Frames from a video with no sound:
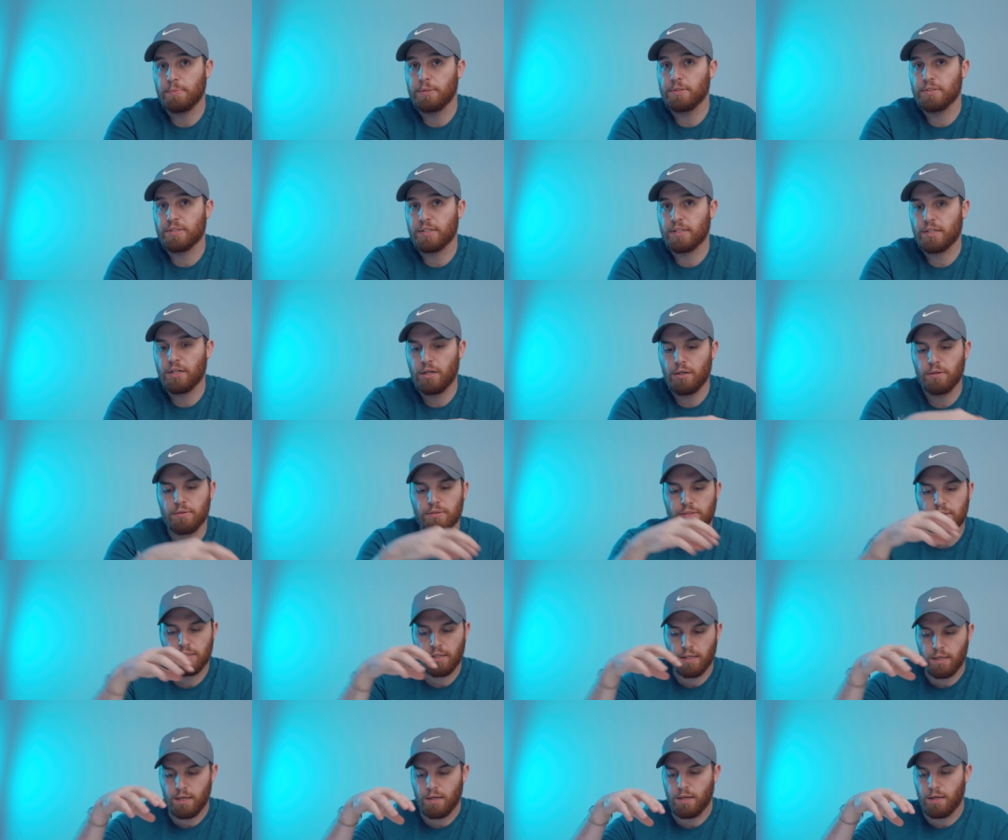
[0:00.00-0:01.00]
music goes.
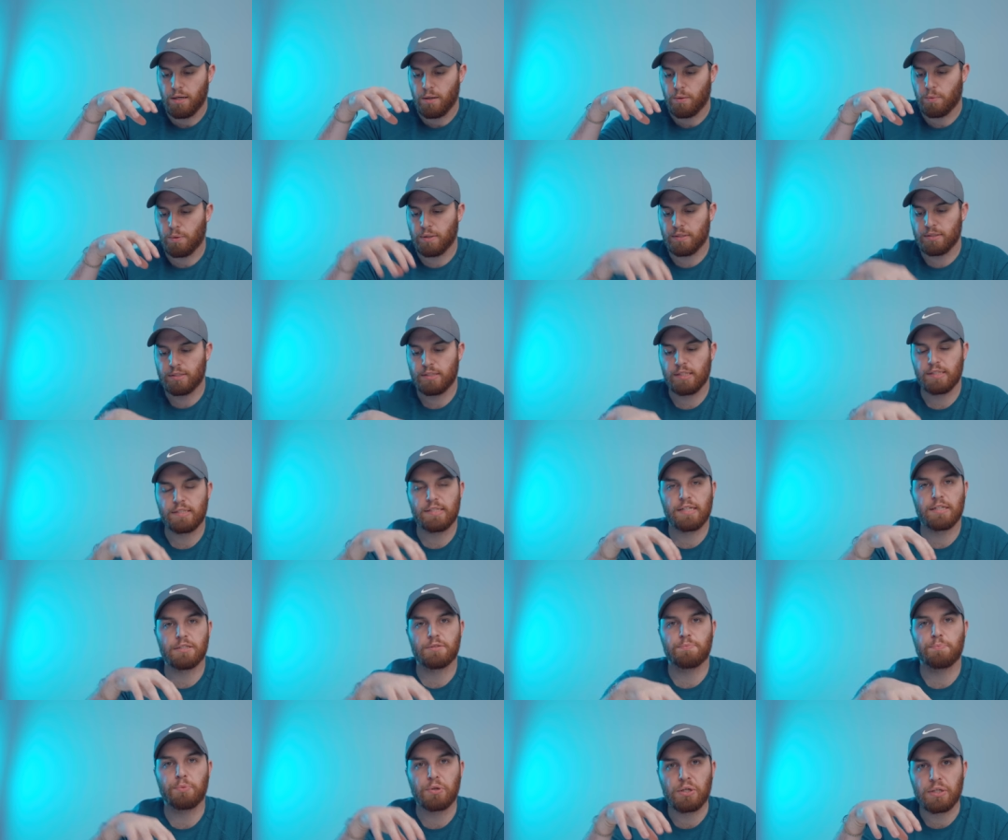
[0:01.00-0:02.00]
Whereas this
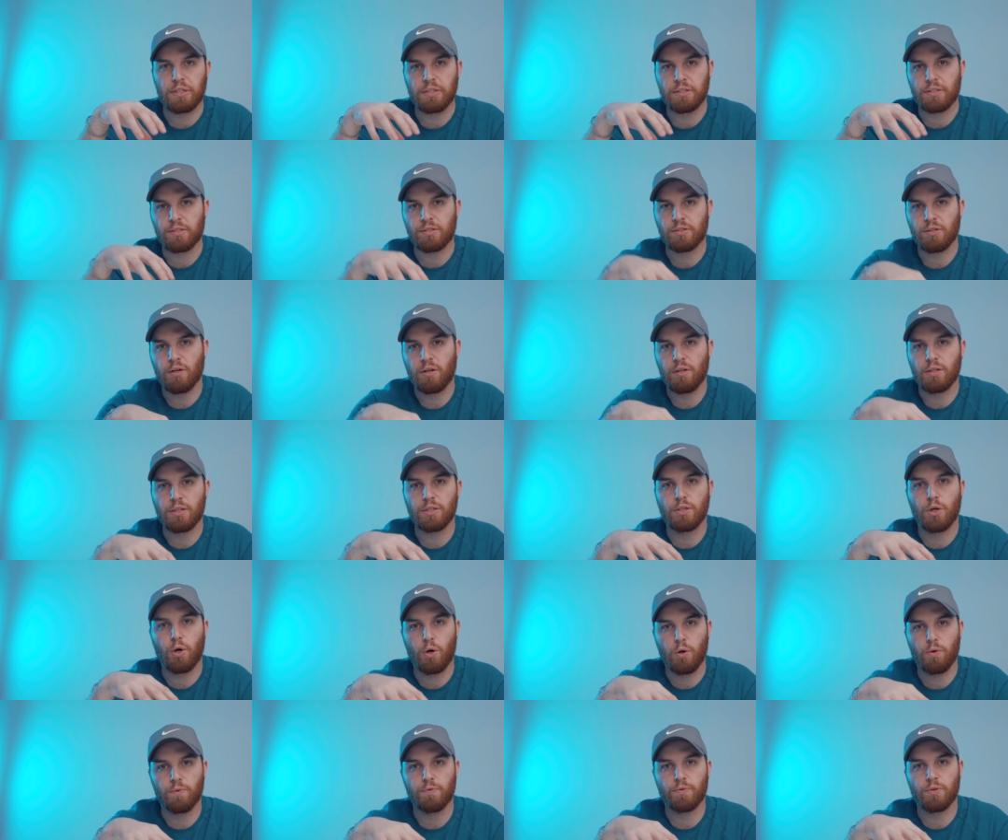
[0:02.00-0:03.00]
has pretty solid
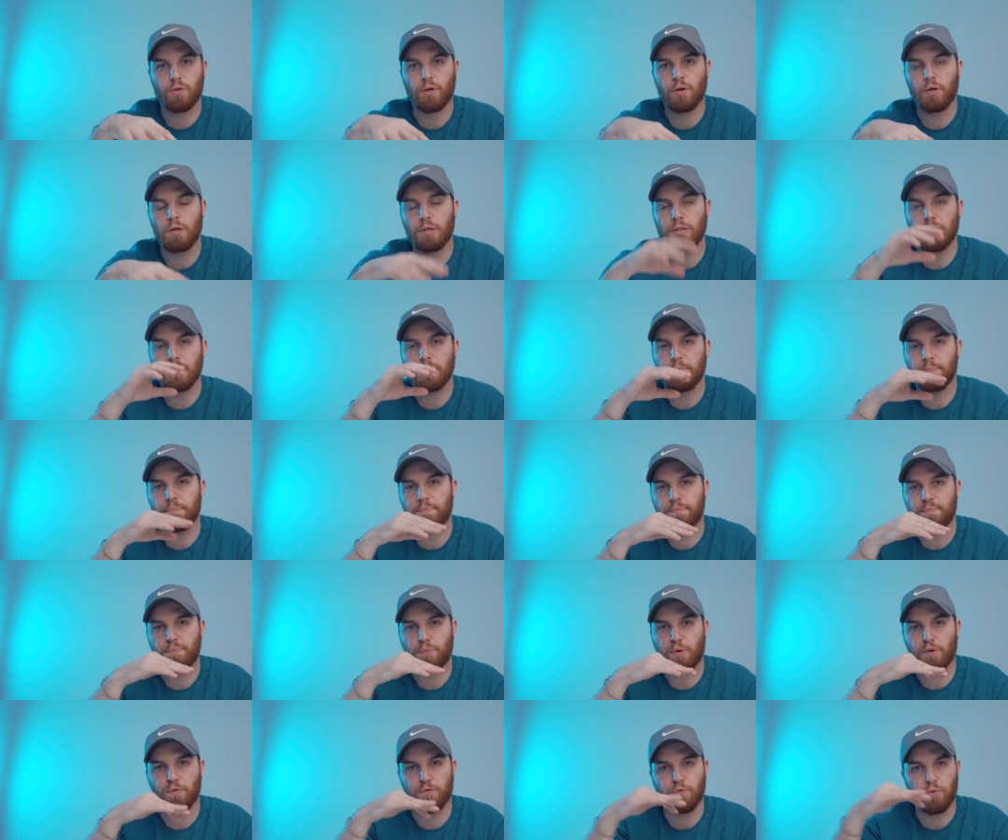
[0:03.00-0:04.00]
overall
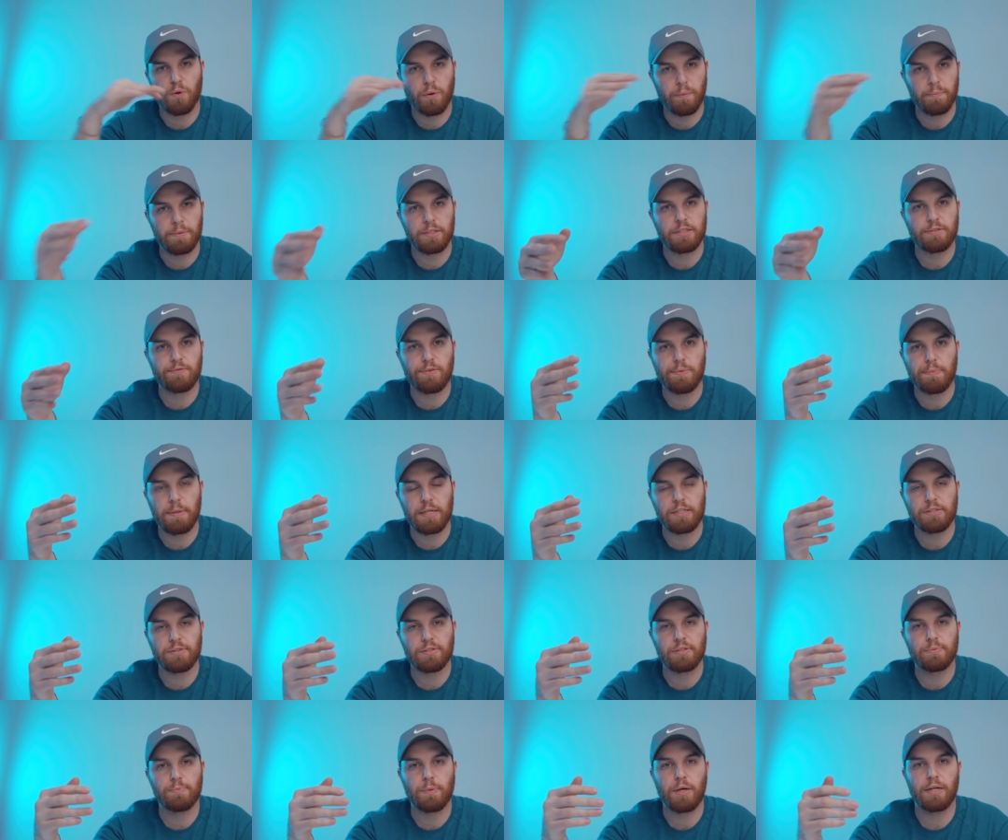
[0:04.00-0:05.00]
performance for bass
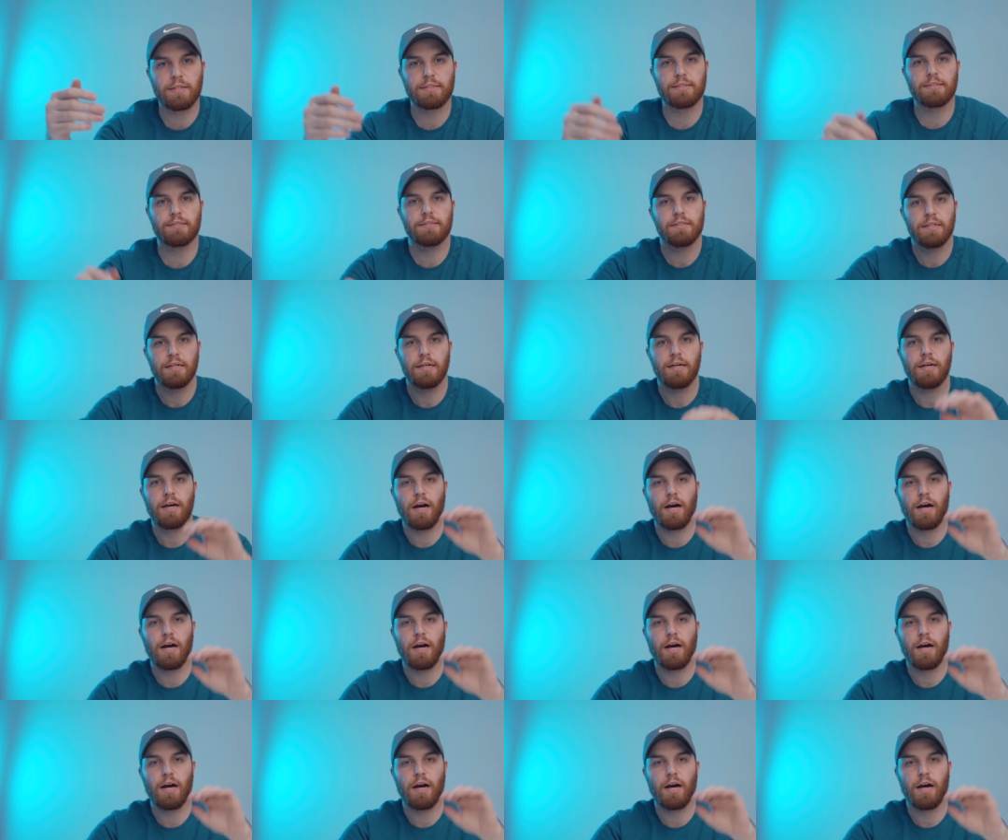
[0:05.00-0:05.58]
response.